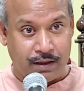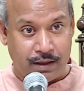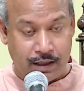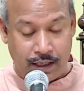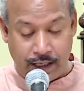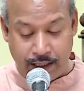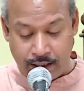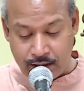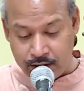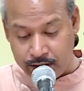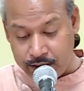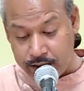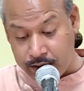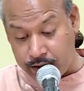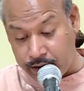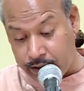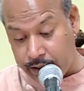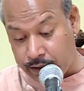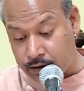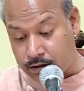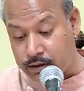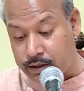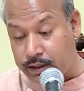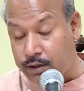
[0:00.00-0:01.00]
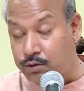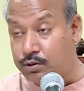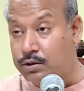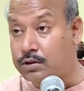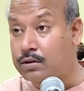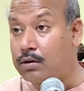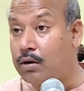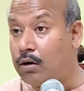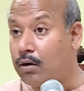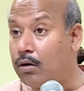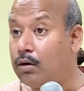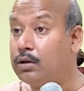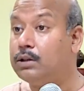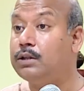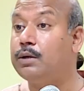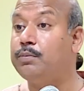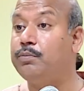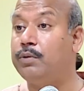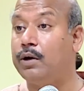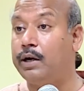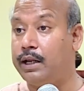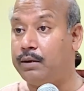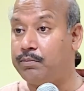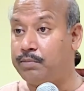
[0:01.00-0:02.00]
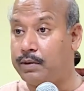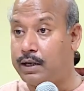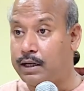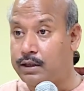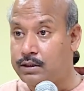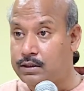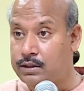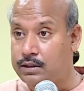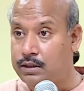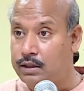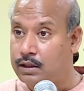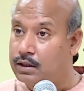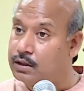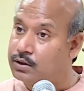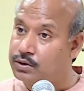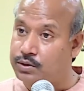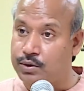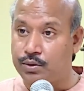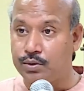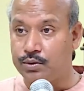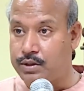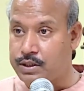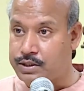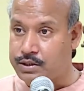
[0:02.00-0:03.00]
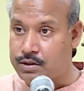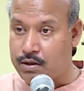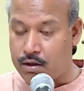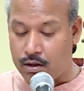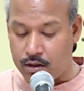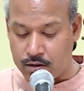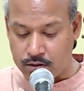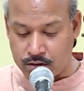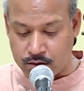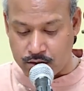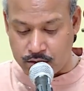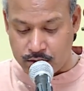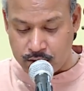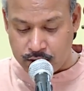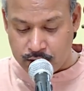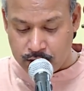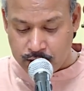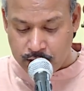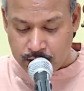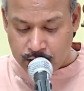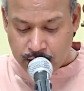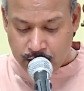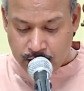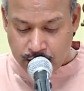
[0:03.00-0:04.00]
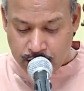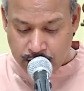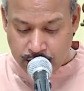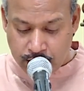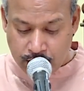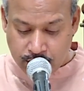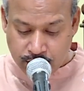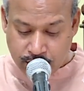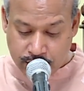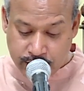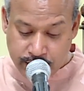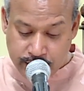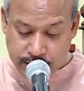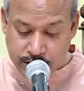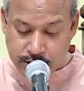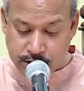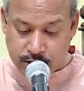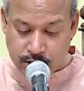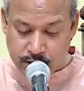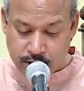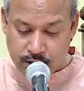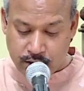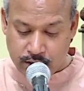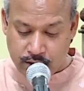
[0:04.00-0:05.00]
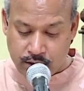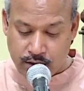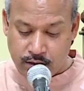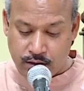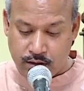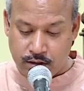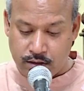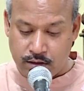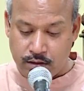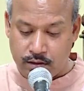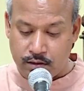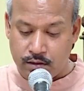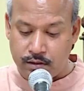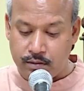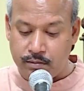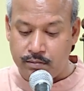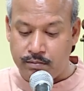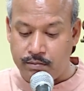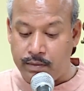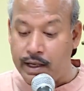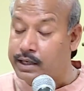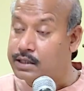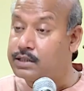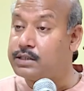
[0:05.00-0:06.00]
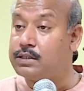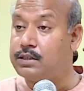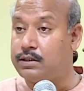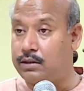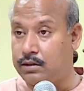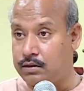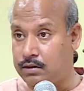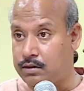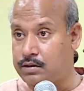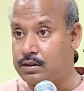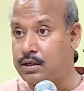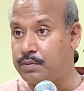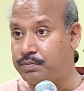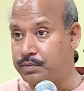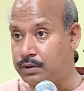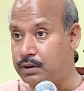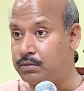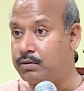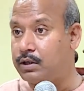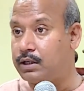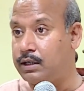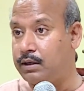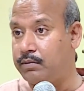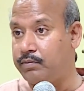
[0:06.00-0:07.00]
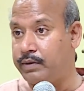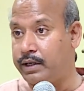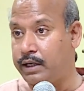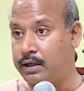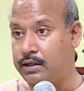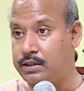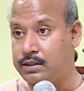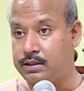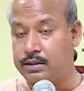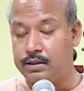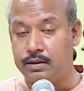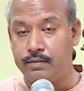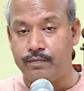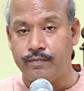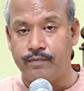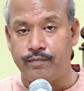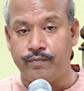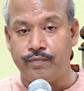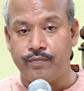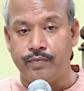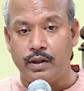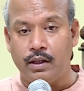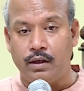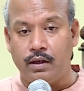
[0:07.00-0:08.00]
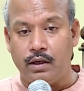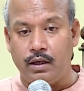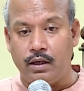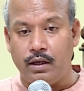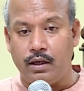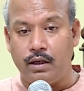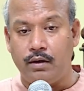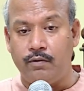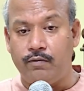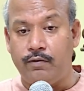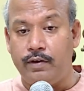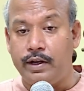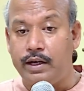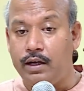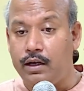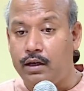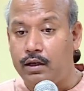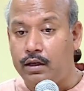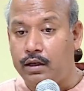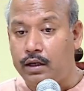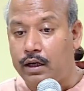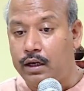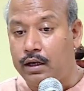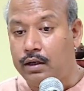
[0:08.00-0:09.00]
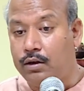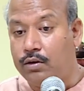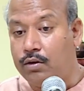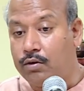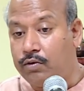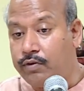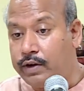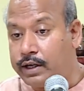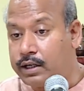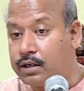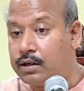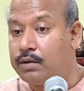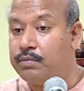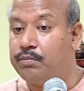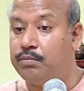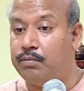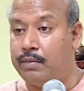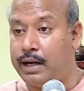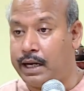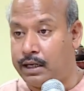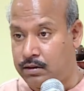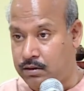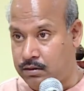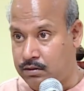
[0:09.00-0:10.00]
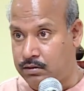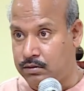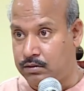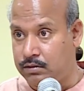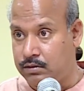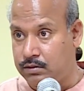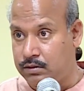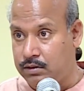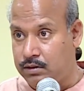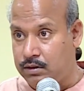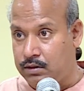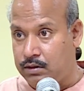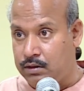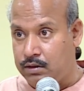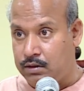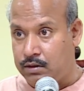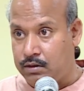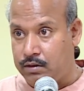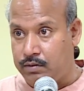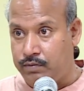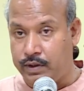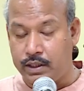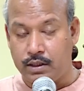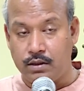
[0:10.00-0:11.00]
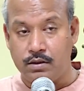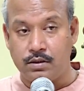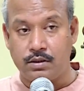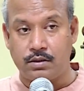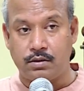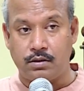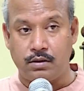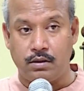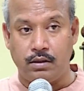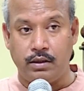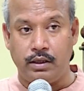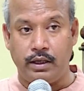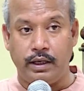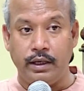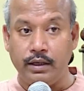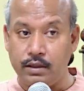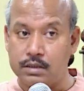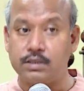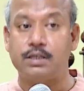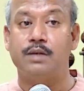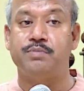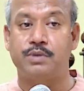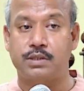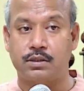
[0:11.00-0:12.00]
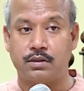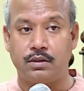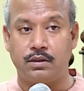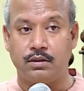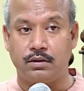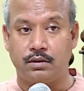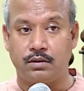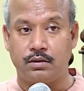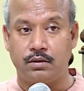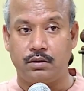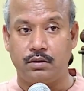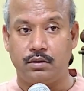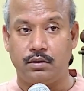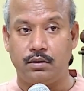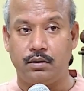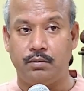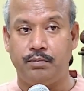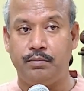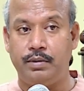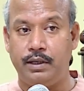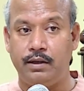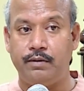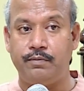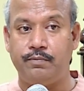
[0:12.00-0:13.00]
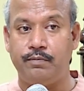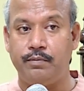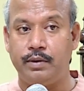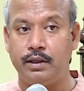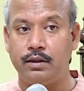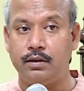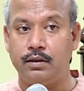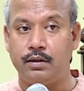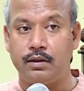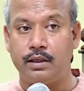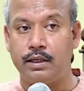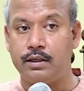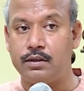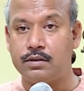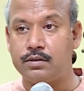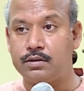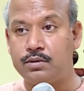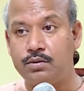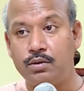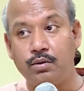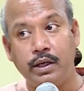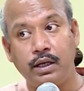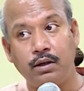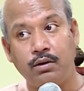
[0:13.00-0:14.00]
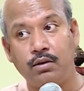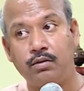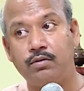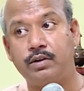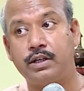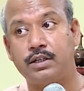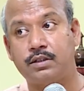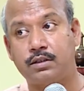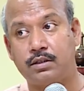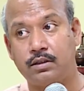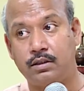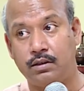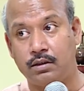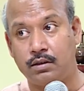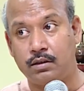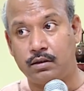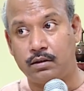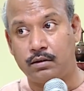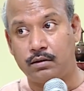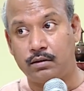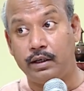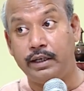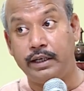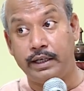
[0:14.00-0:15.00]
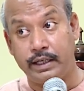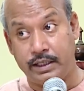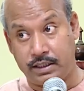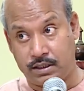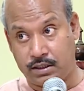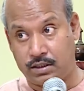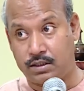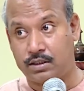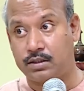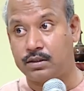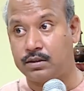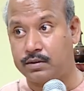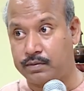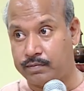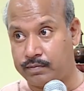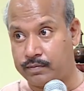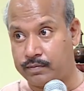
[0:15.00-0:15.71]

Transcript: and then introduced all the body parts through the songs. Now this magazine, Saptavarna magazine, in very innovative manner, because in Sanskrit, believe me, there is no innovation yet.